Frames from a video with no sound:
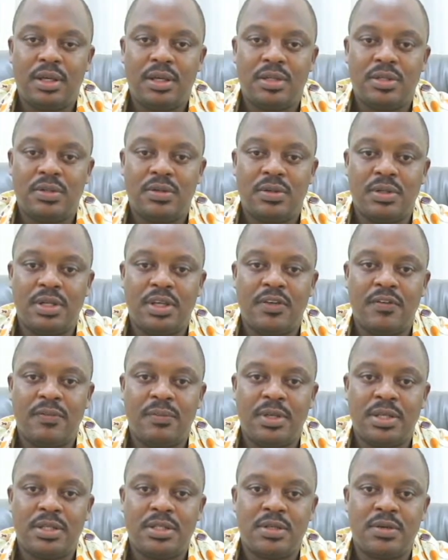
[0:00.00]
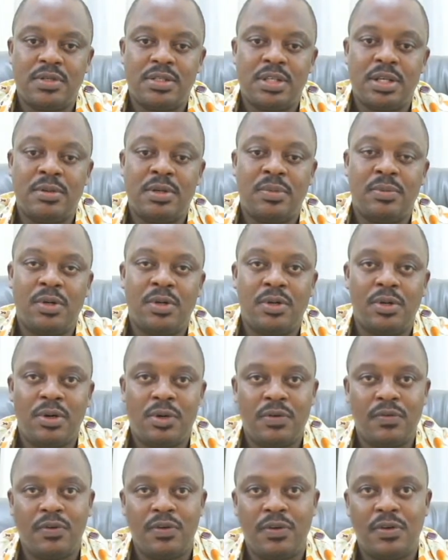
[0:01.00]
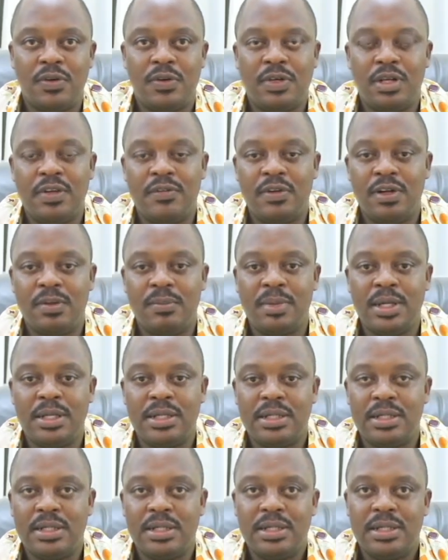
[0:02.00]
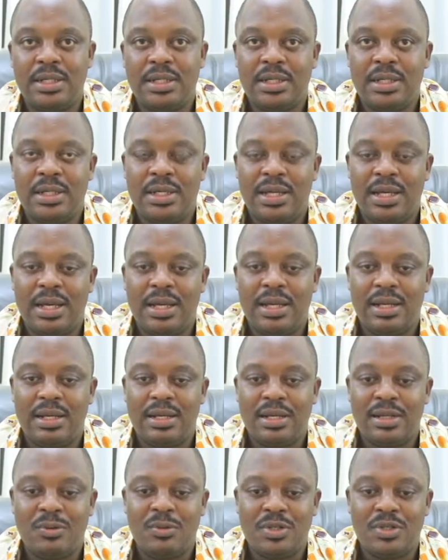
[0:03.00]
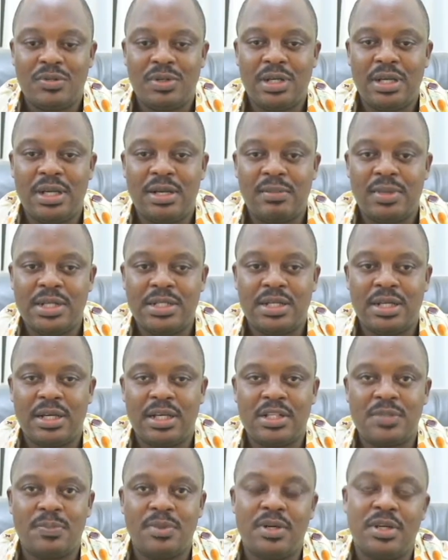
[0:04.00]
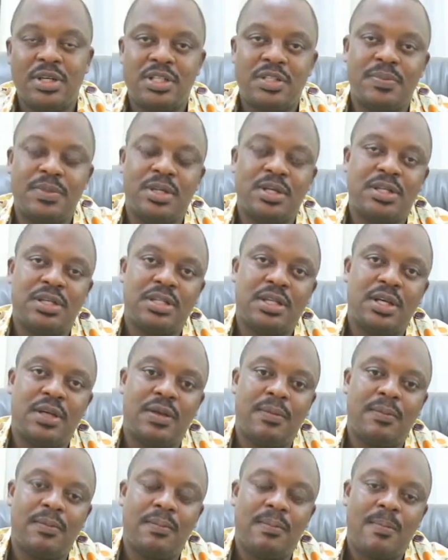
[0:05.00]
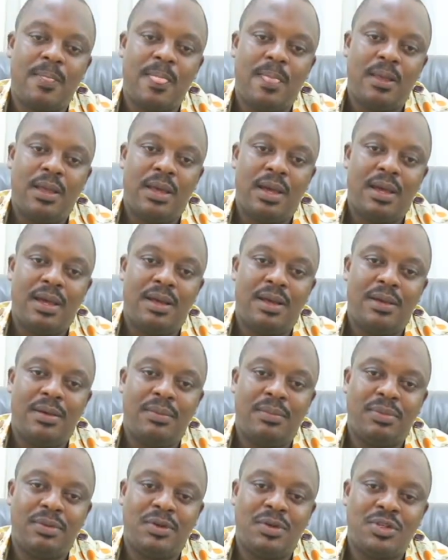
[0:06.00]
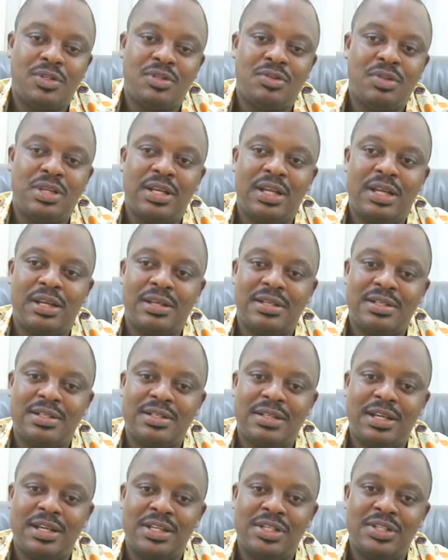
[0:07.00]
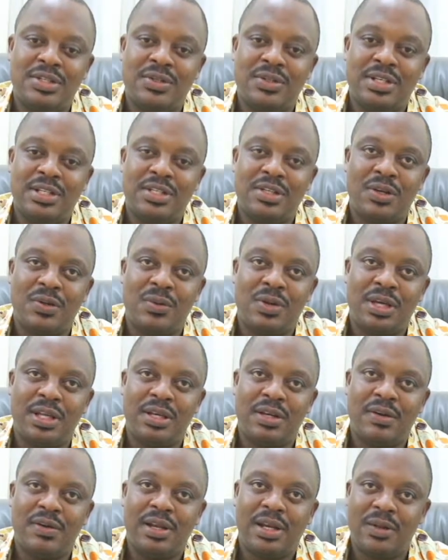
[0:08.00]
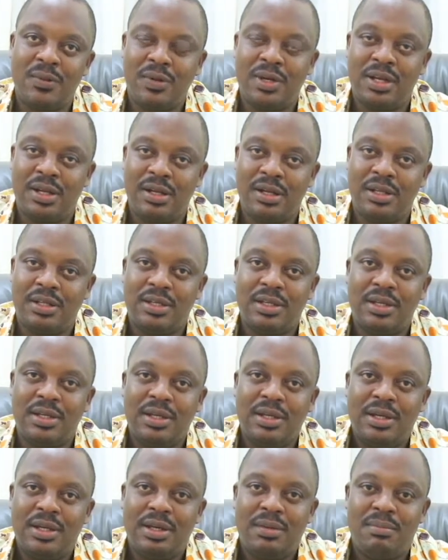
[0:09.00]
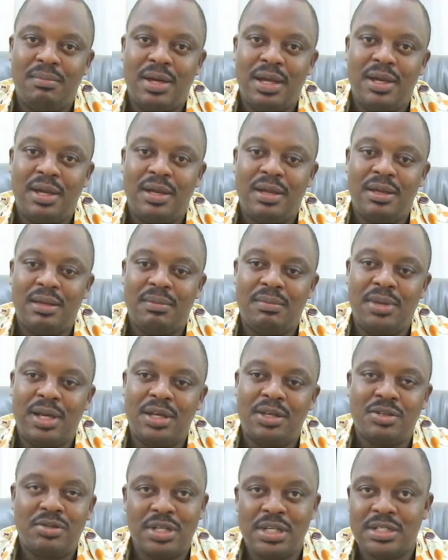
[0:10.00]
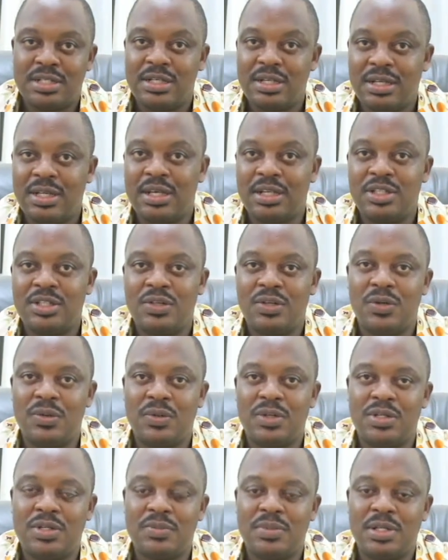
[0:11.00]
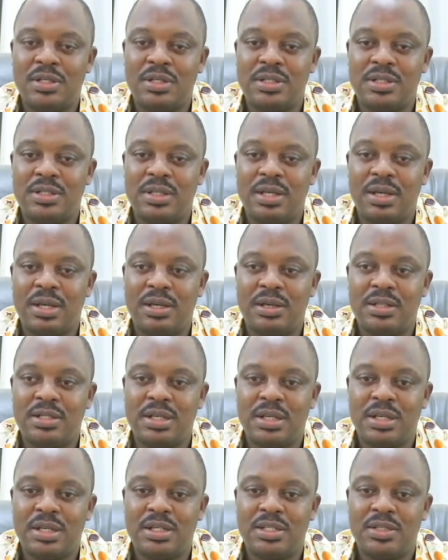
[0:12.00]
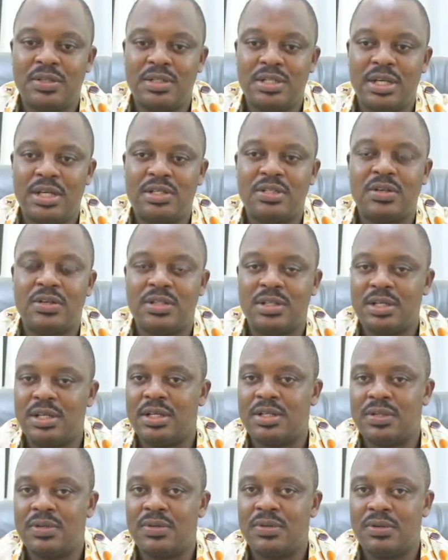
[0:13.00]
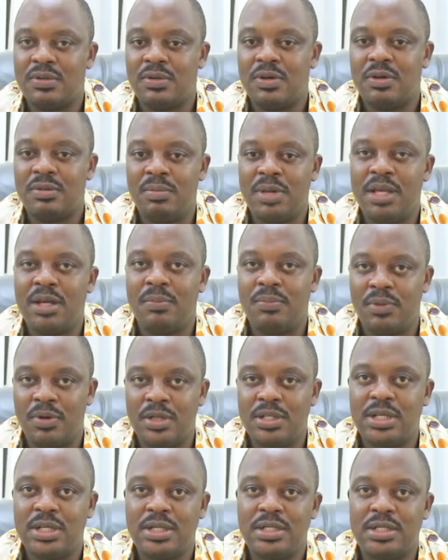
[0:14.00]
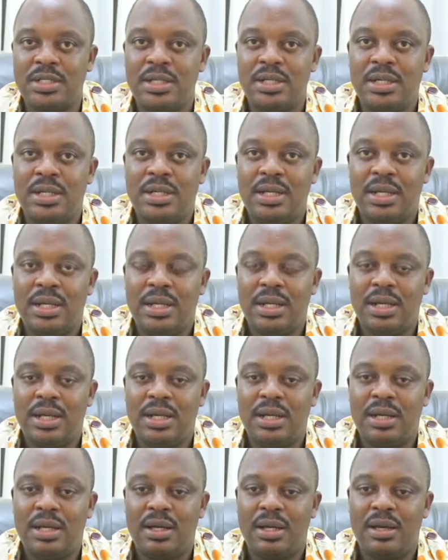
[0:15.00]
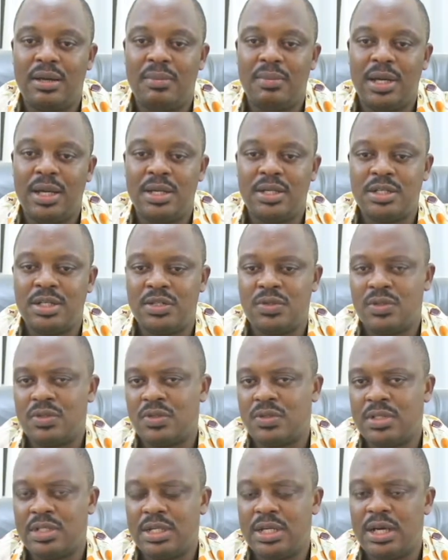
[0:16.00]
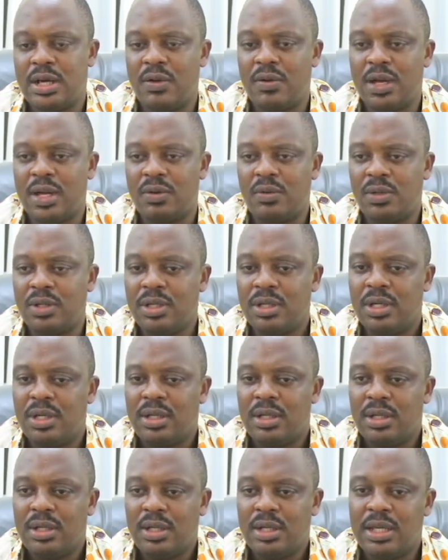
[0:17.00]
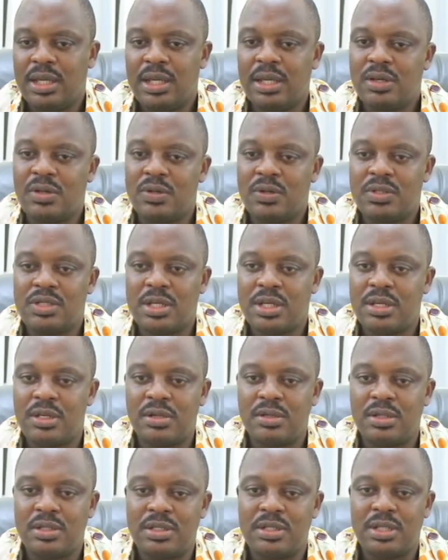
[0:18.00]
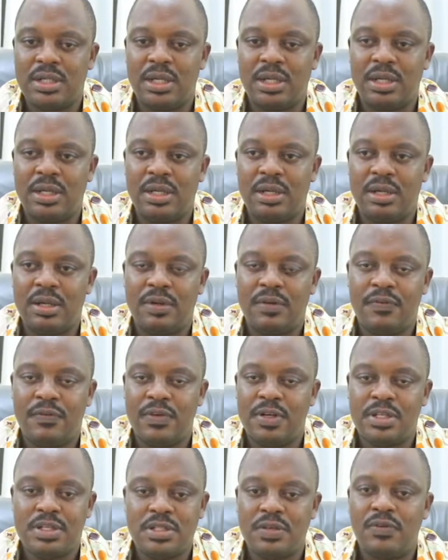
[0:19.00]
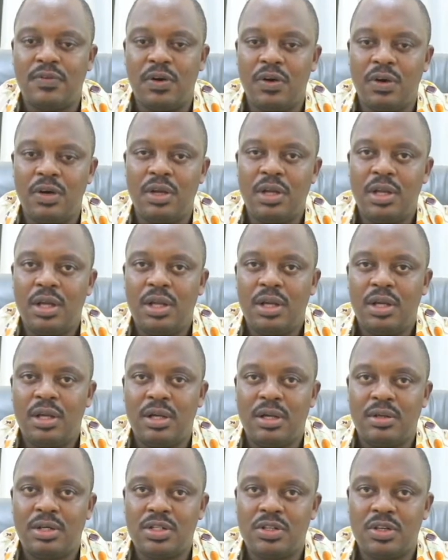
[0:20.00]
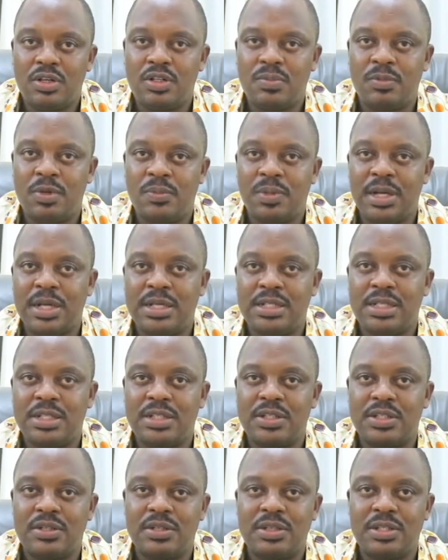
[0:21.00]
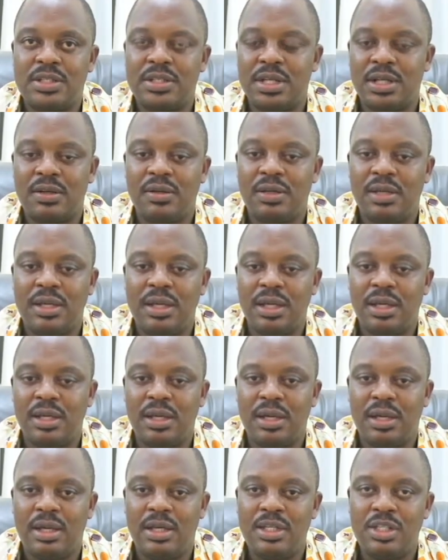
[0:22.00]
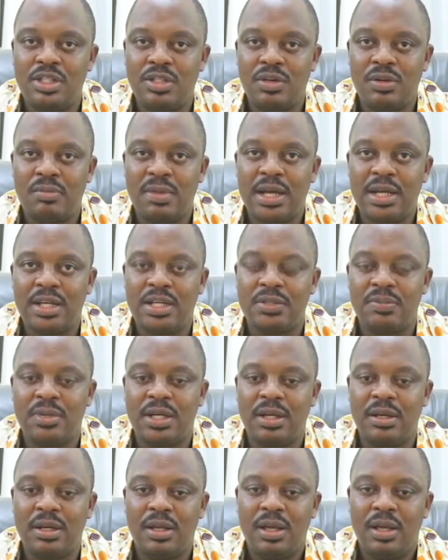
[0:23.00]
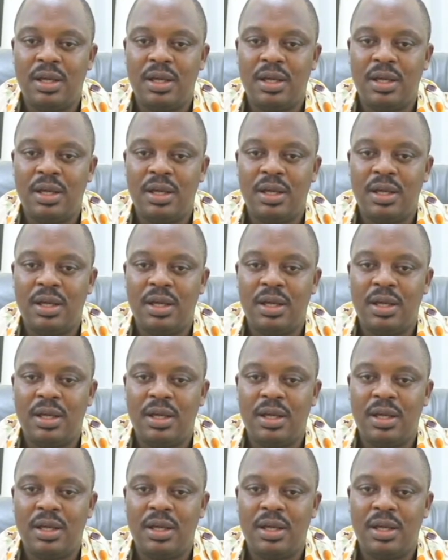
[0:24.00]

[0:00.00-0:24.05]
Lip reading: Surodev means Sustainable Run for Development, and it was really an amazing experience because considering that this NGO is not working directly with health, my interest in the NGO was because it's an NGO that succeeded to run many projects, and my interest was to see how I could gain those skills in first of all resource mobilization, secondly NGO management,